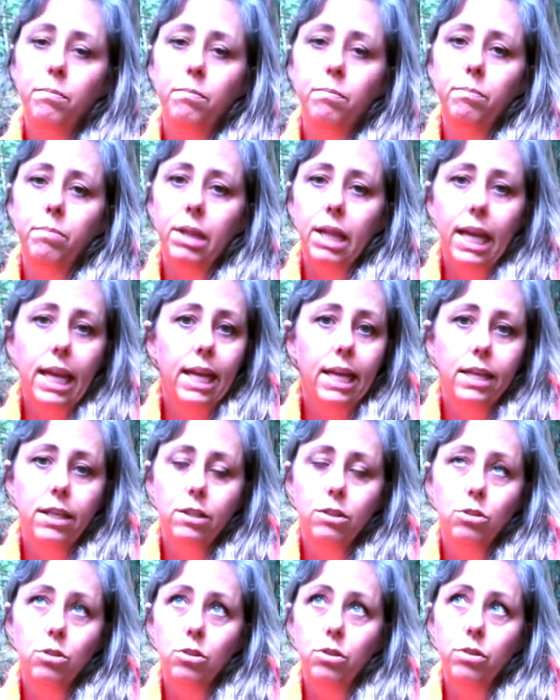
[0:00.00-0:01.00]

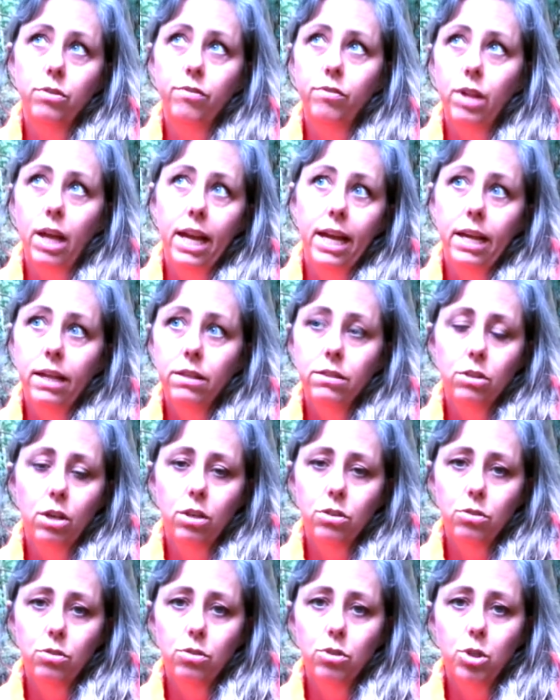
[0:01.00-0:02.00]
planes or flying
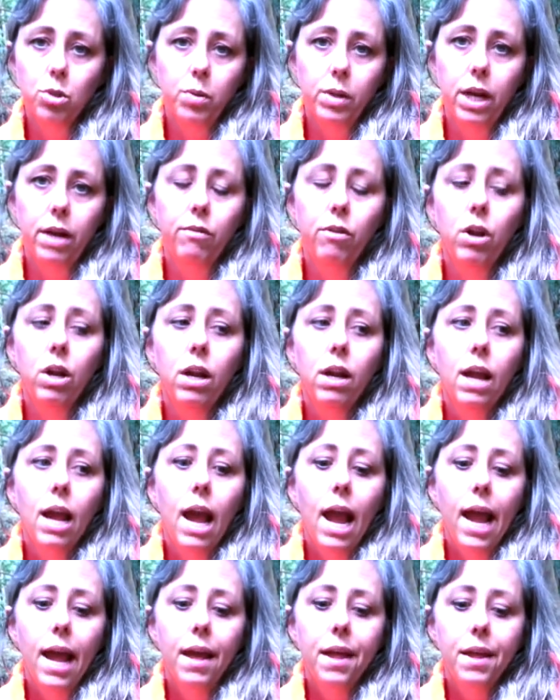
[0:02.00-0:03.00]
saucers or whatever,
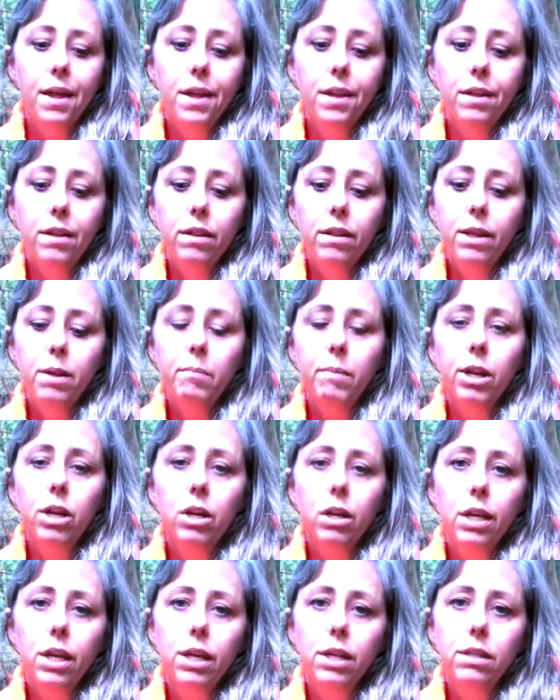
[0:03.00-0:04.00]
and the
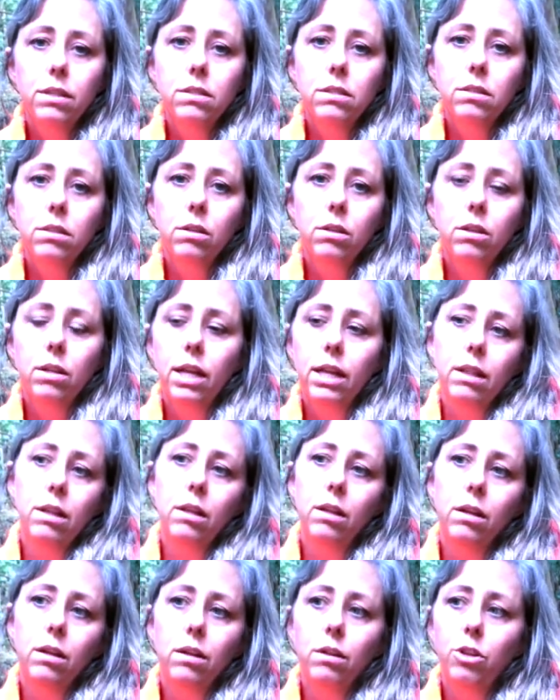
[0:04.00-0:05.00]
Americans and
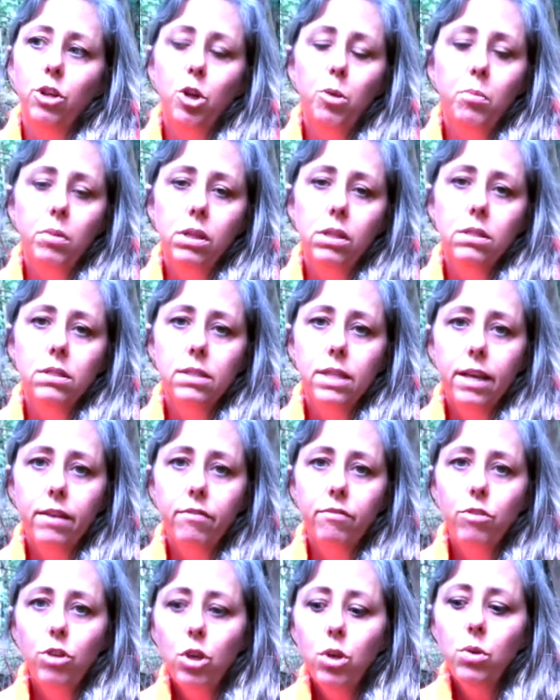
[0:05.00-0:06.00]
the humans,
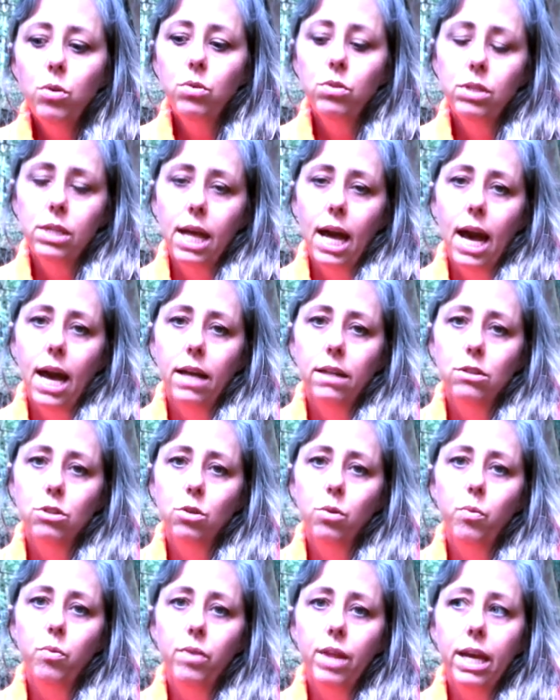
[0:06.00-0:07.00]
they've used that,
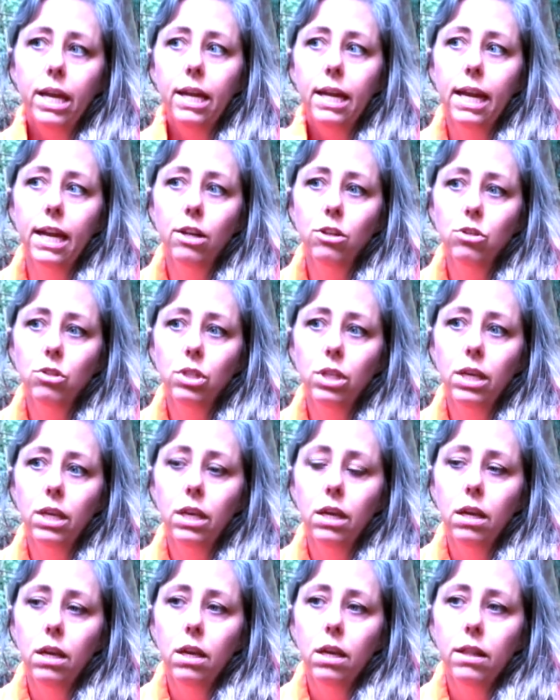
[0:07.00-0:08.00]
so
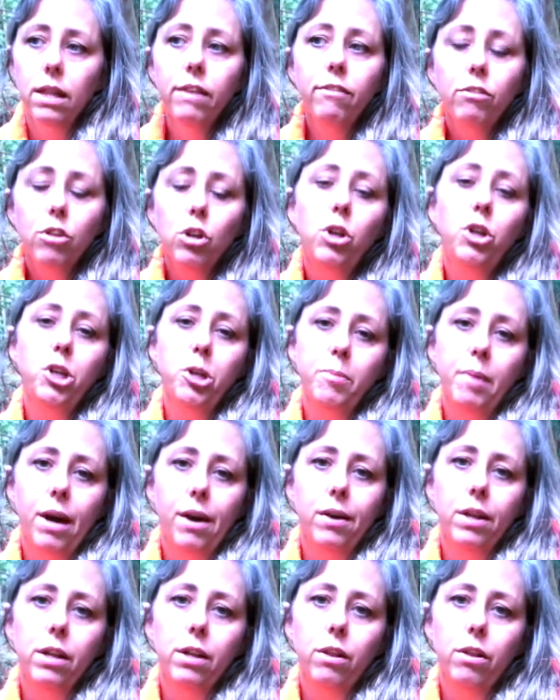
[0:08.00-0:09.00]
they've learned
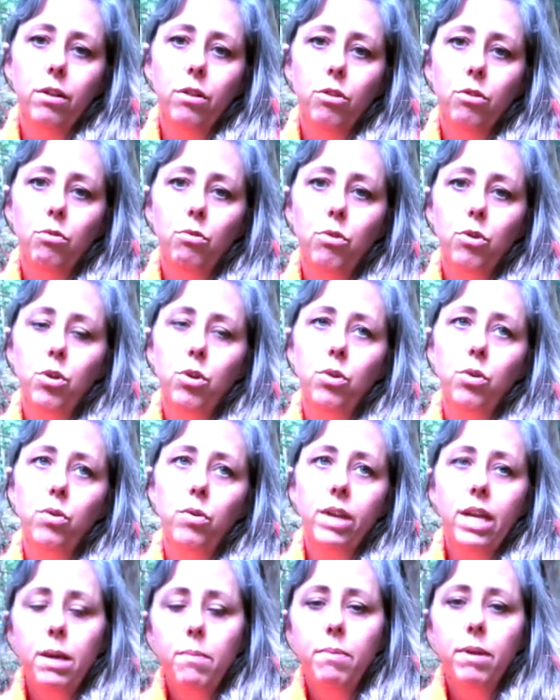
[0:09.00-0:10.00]
about it through
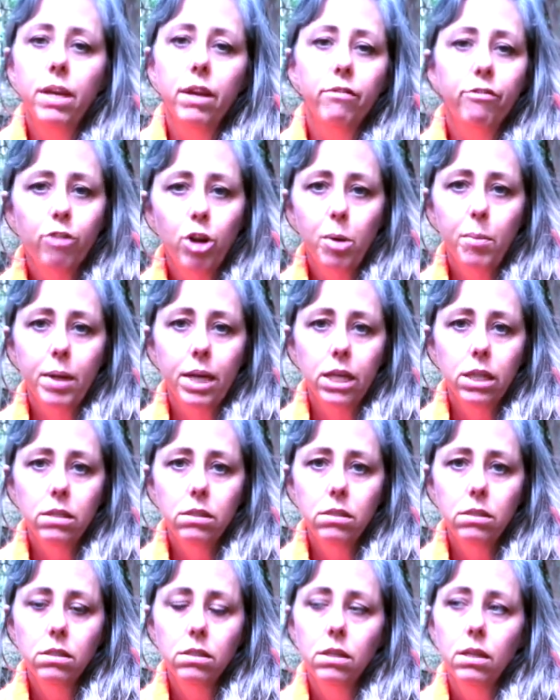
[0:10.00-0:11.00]
keeping it from
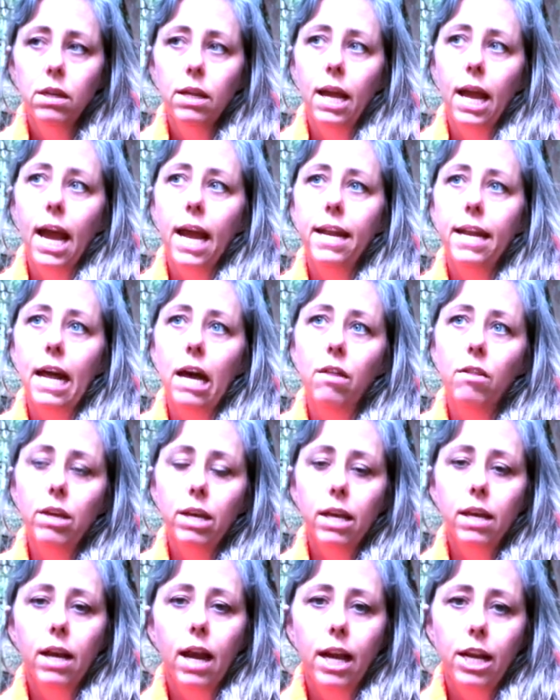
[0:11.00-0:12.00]
us, and now they
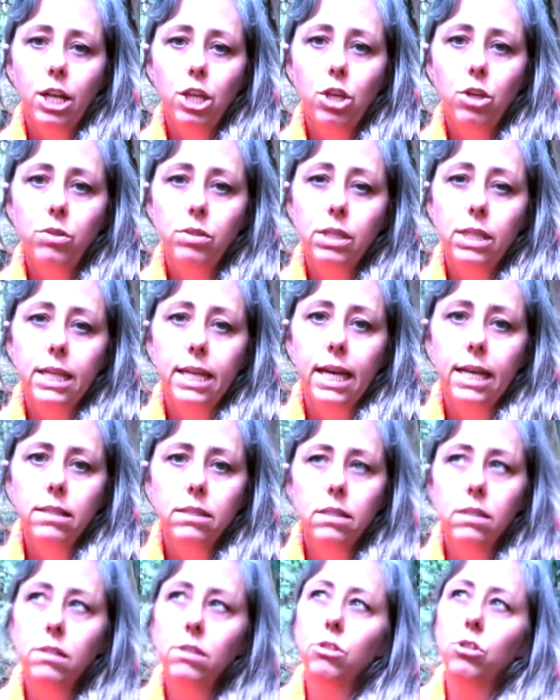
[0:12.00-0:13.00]
can kind of use it
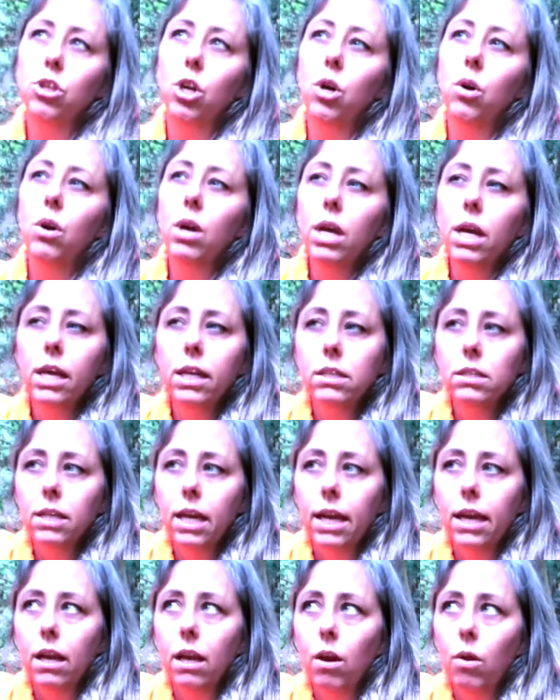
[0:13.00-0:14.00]
against us. And so it's
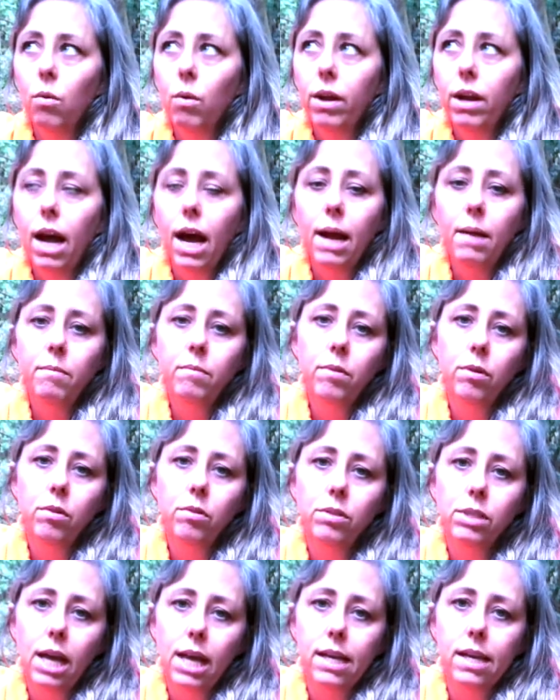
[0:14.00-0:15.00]
like, what I'm
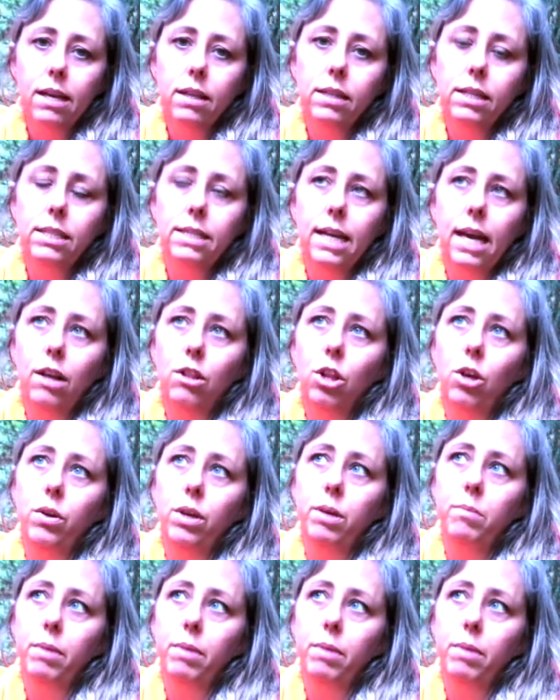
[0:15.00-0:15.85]
psychically downloading